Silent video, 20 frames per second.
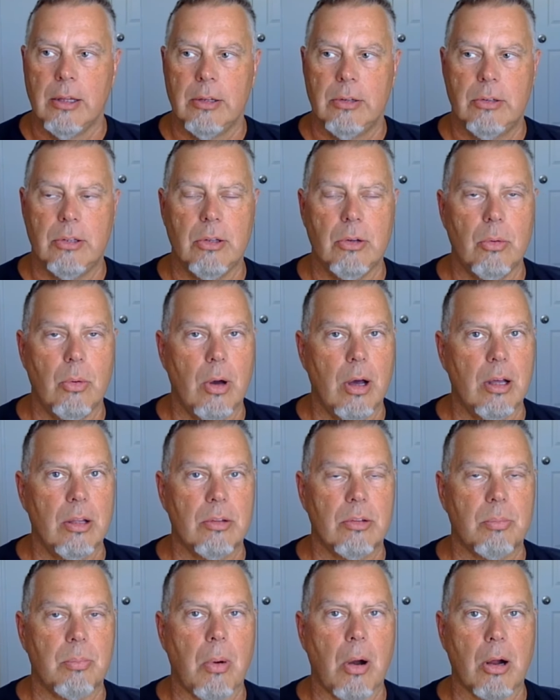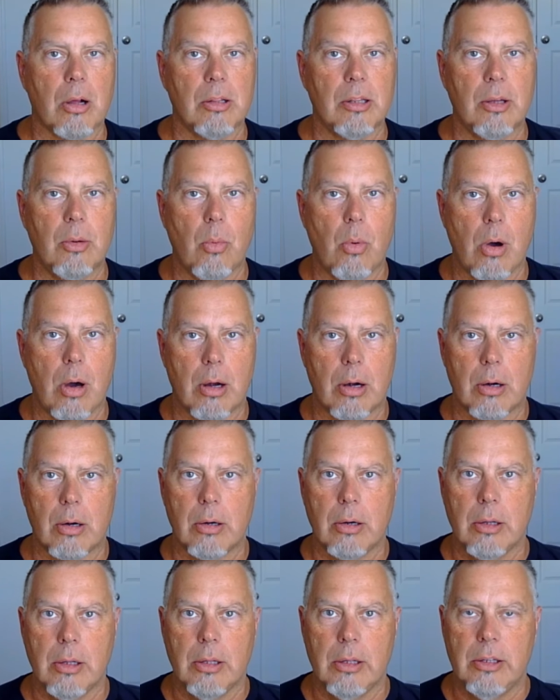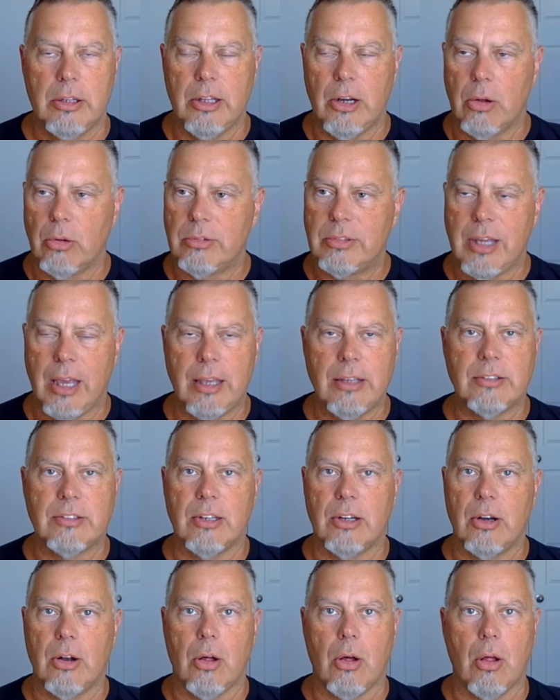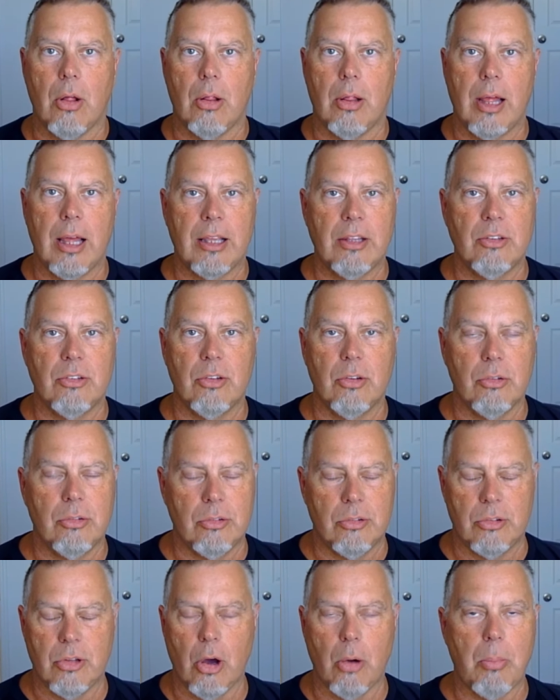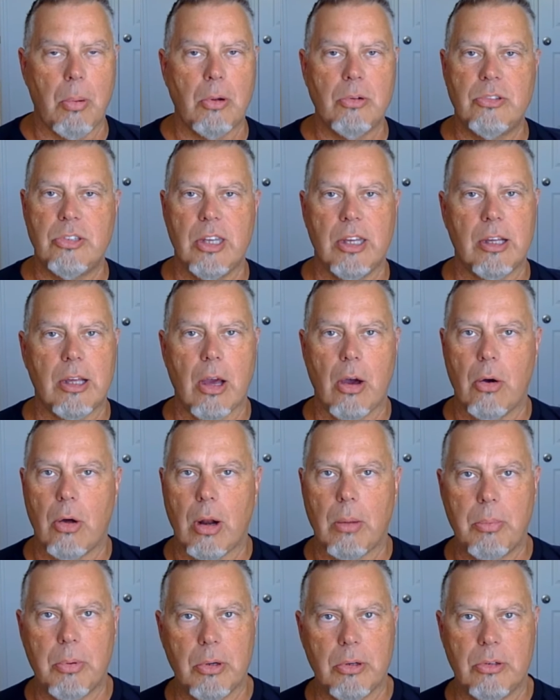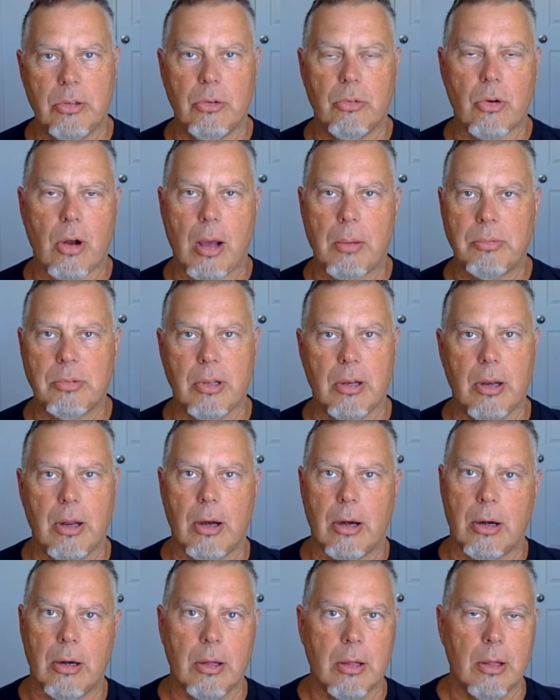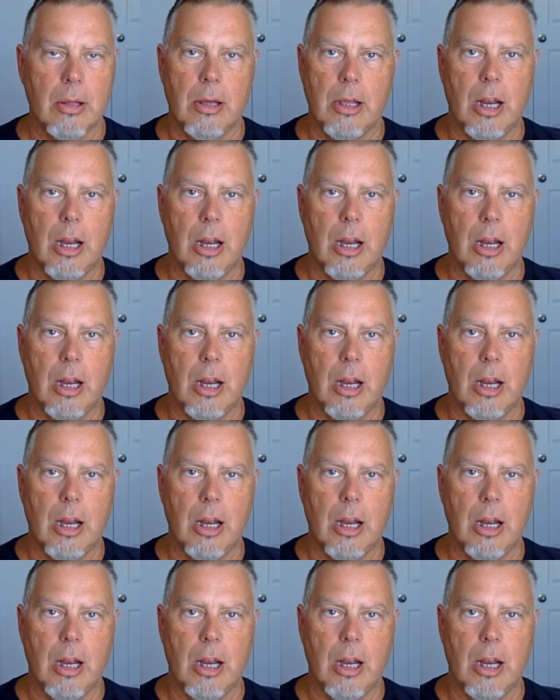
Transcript: to sparkling water, you don't taste it at all. I usually Topo Chico, and I'll put 2 drops in there.